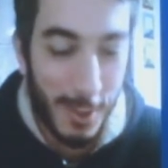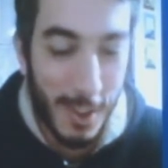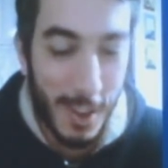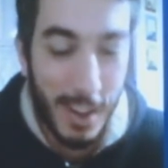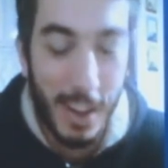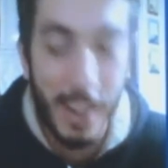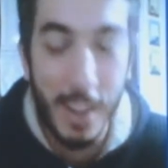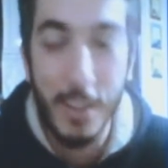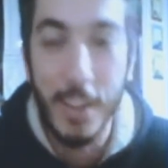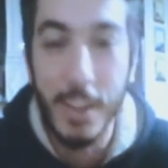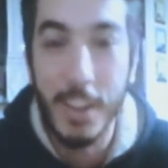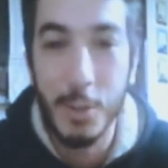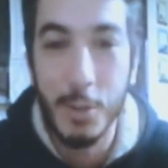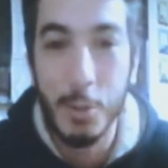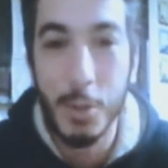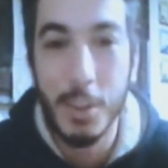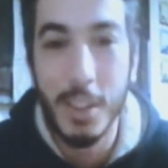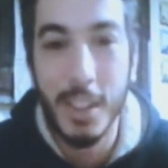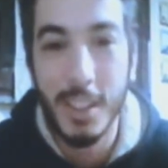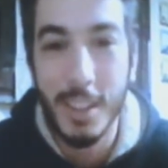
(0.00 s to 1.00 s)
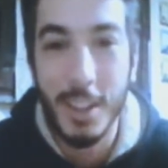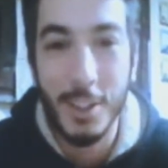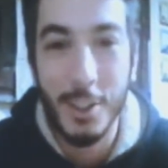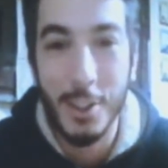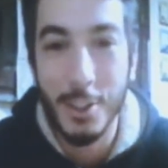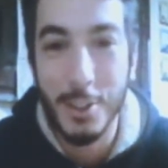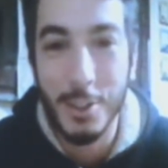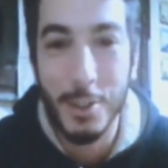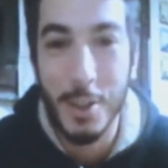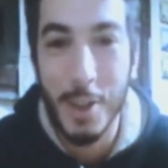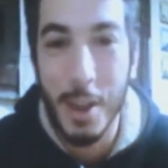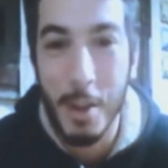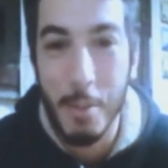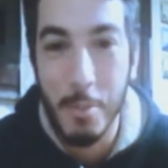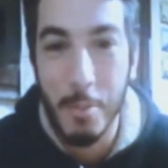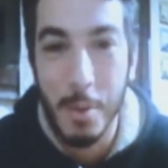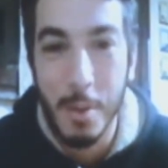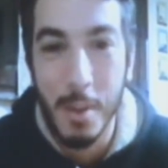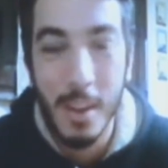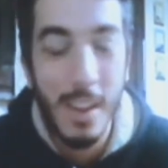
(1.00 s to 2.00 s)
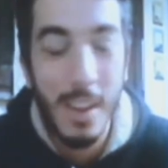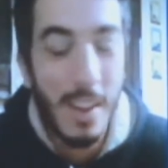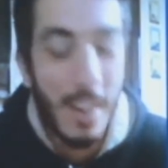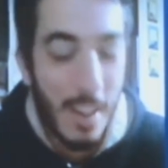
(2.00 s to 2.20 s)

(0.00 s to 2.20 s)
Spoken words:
are living in Sweden, they're not so happy.